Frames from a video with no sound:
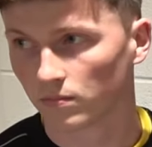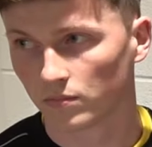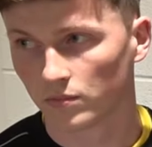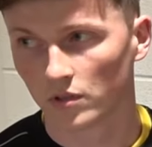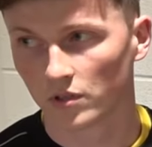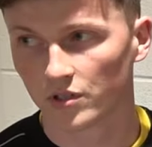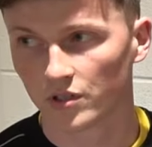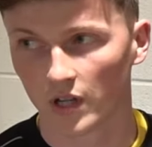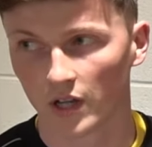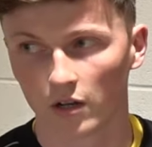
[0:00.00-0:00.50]

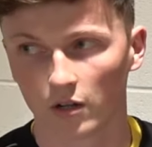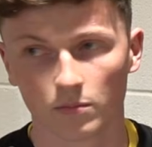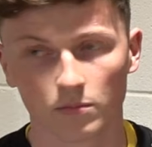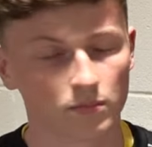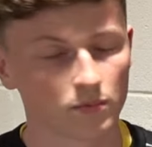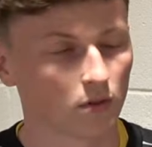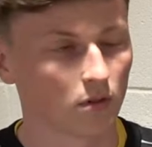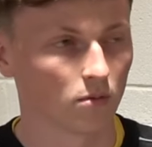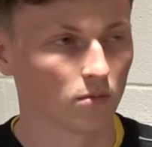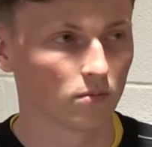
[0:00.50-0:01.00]

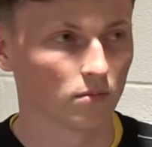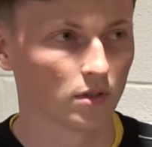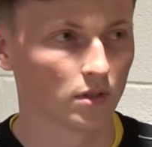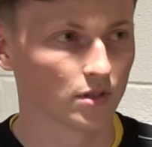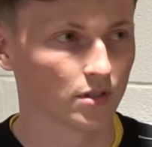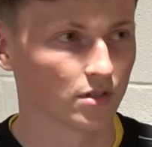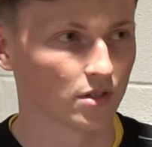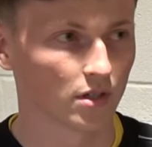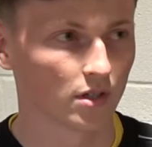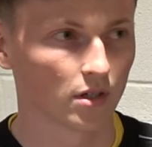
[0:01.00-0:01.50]
Set-up
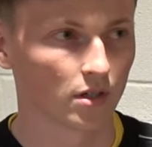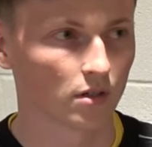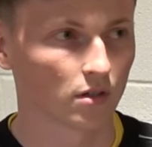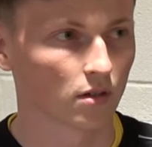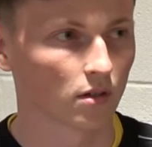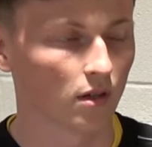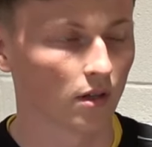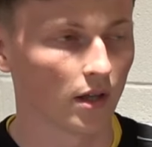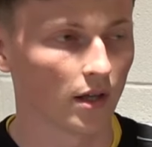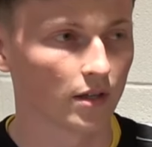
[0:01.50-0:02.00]
is
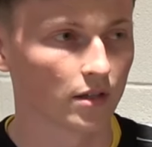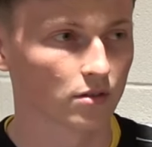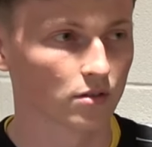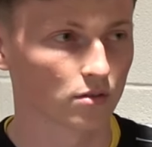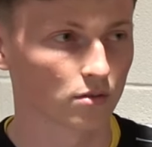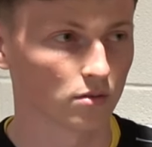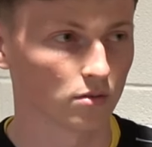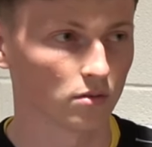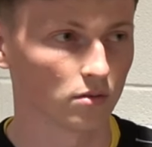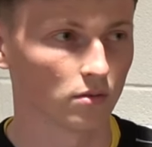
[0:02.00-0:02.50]
class.
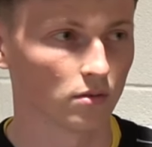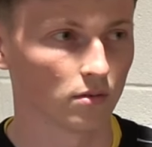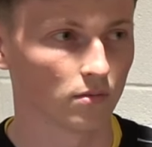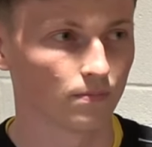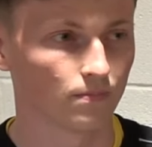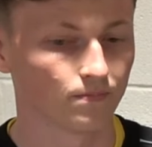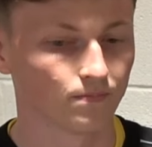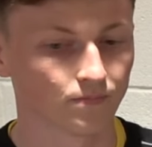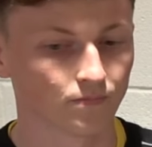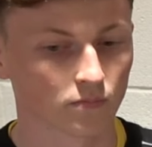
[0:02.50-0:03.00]
So
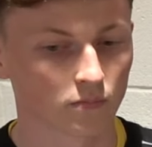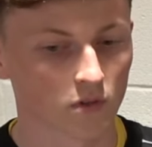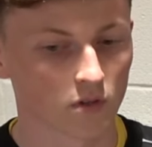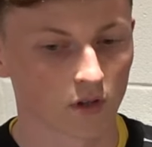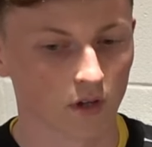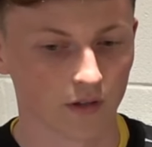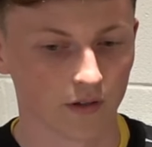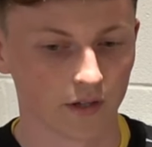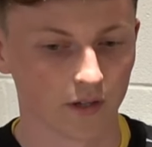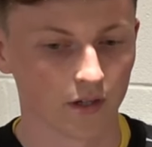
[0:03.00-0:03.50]

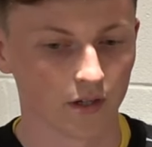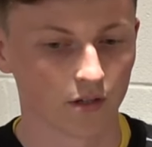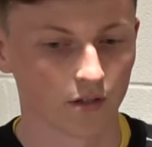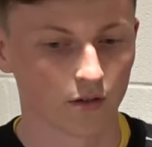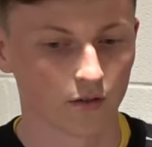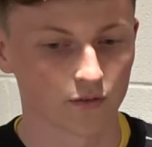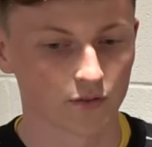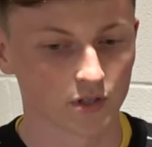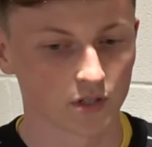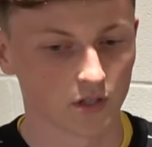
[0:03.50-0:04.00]
And then
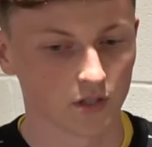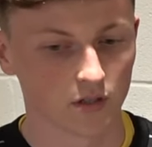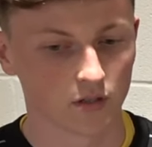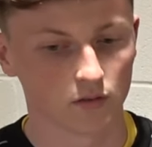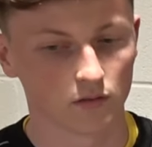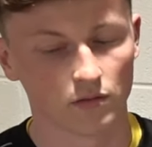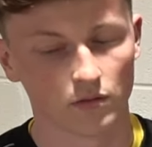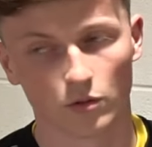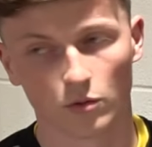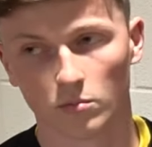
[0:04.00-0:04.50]
obviously
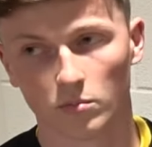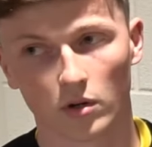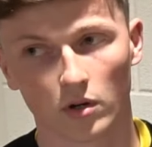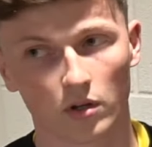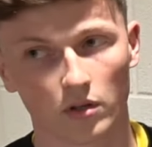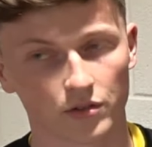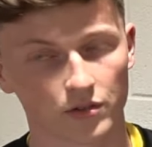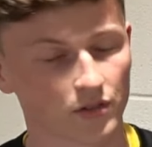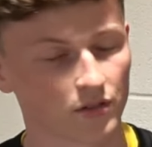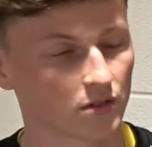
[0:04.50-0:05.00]
known
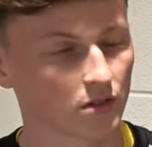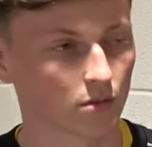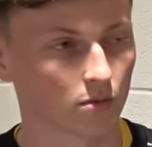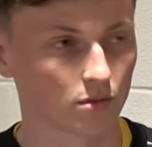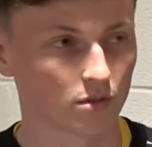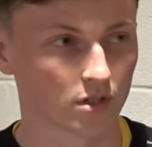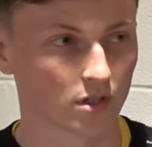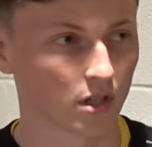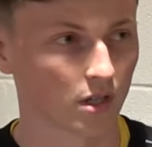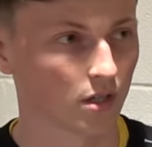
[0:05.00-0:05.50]
Paul since I
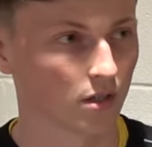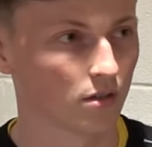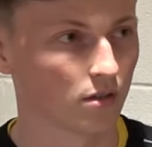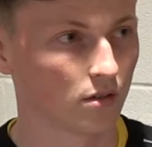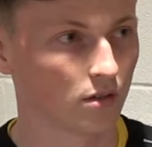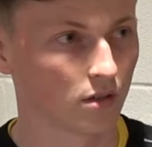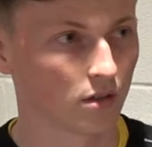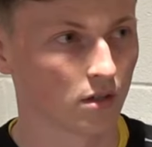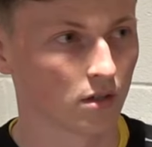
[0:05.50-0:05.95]
was a kid.